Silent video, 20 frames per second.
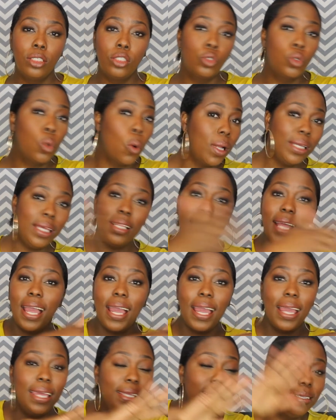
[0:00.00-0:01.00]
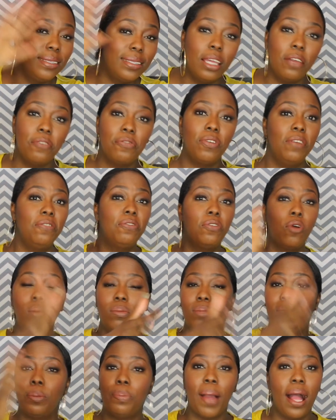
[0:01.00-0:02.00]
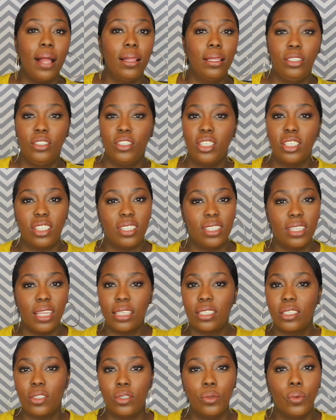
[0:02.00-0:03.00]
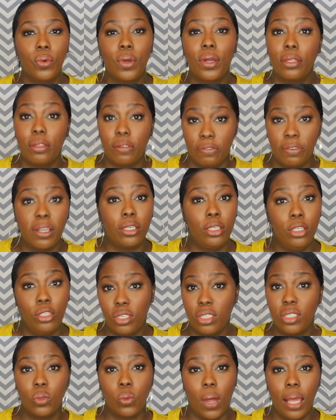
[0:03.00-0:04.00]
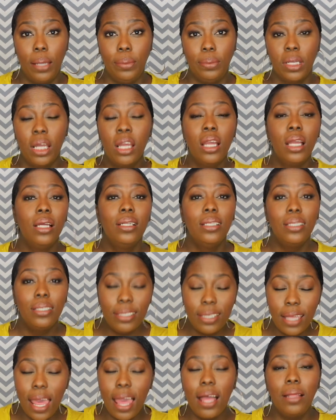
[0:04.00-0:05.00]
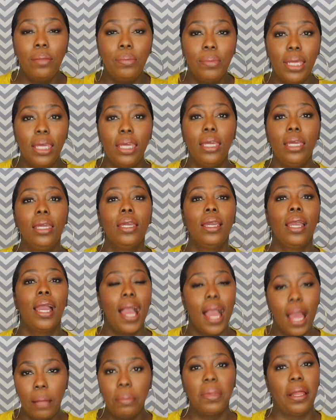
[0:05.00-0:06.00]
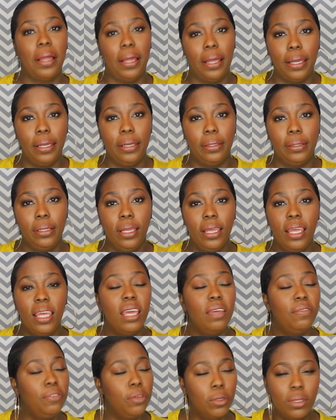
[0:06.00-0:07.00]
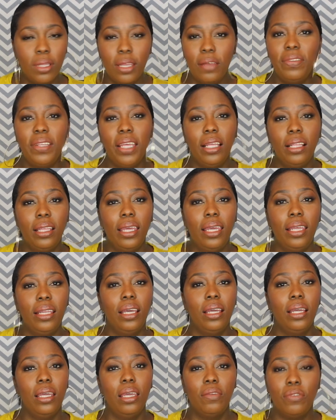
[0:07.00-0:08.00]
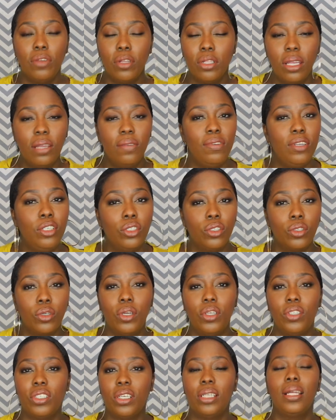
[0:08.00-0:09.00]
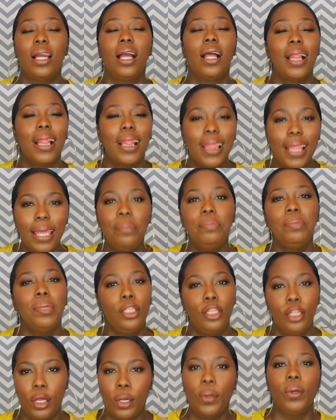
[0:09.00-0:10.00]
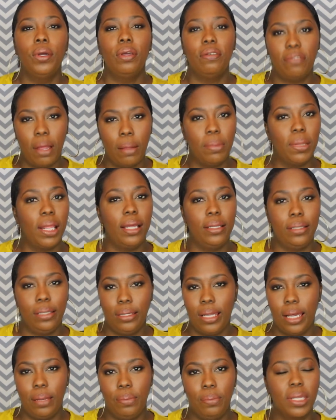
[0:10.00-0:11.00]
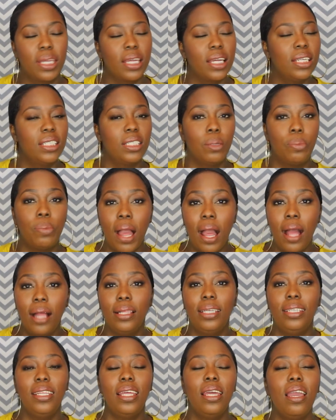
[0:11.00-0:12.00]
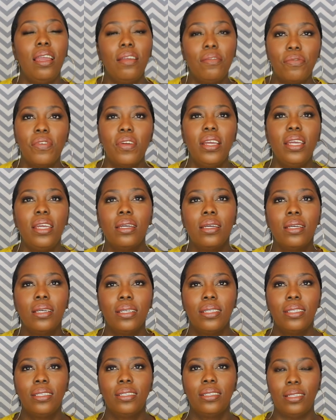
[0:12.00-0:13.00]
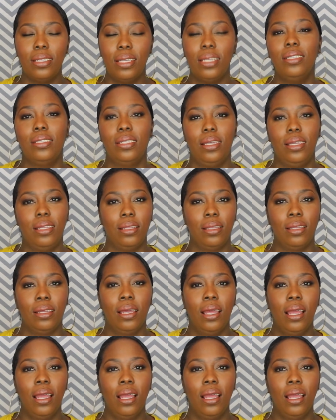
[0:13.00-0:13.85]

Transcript: 29 different forms of pollen just sticks to where the fuck you just wiped. Tell me I'm lying. If you live in Atlanta, if you live in Georgia, let me know if I'm lying or not. Because the pollen, every season,